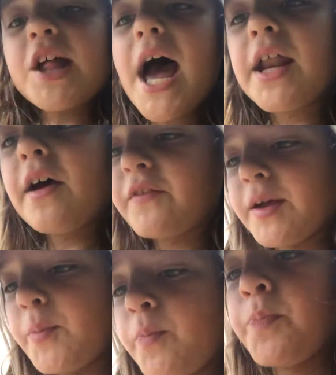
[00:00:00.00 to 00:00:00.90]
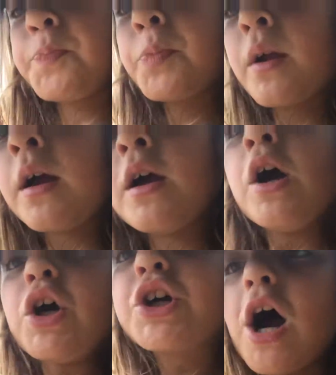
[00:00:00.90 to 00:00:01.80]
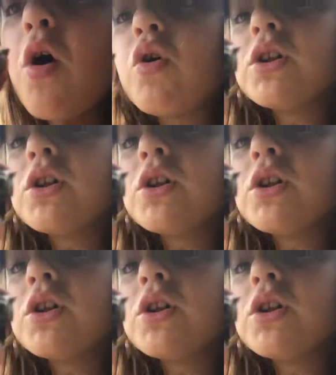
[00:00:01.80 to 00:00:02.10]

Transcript: inside of it! Coal